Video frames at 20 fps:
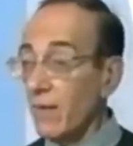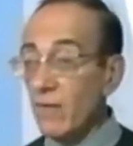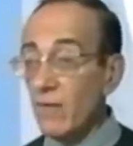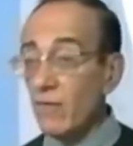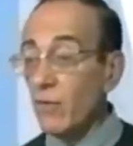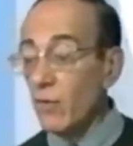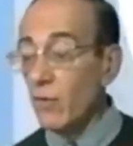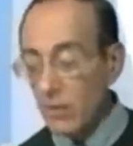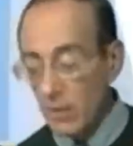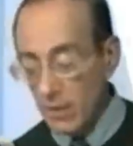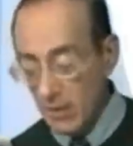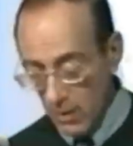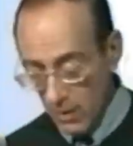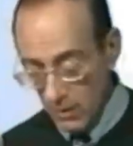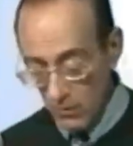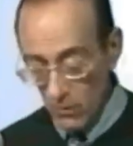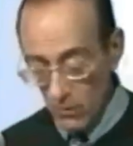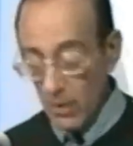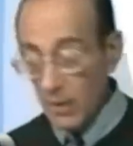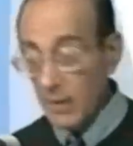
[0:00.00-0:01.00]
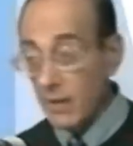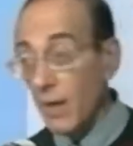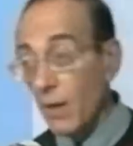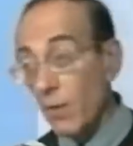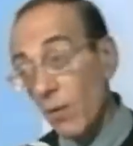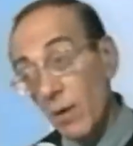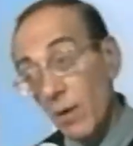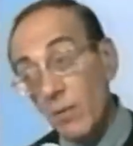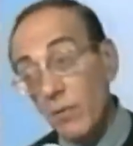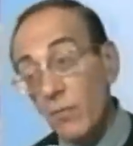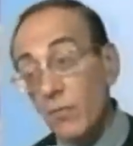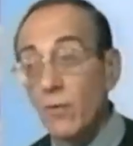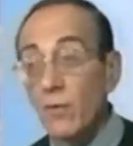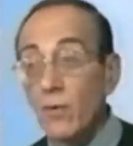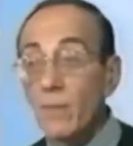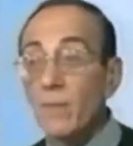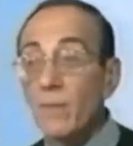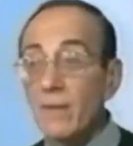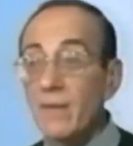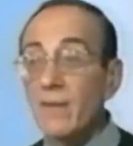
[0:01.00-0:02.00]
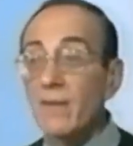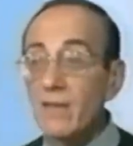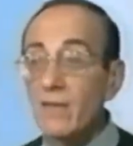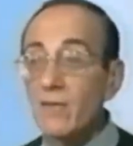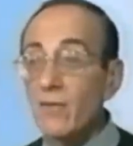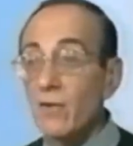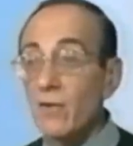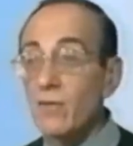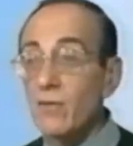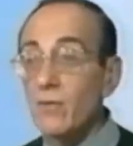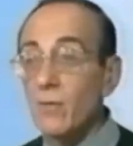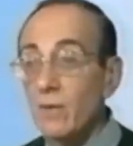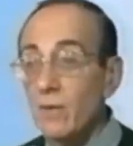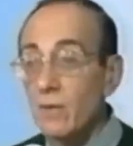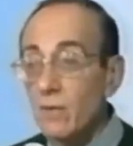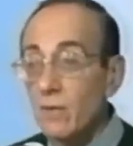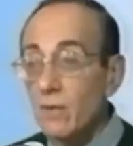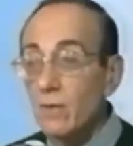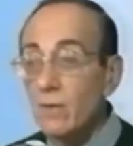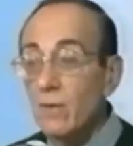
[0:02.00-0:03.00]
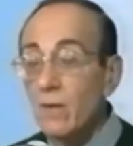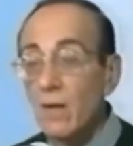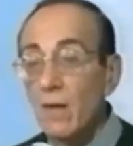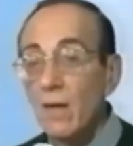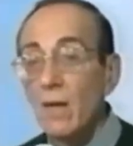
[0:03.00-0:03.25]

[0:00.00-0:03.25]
I'd never heard it done quite that way before, but it's very sweet too.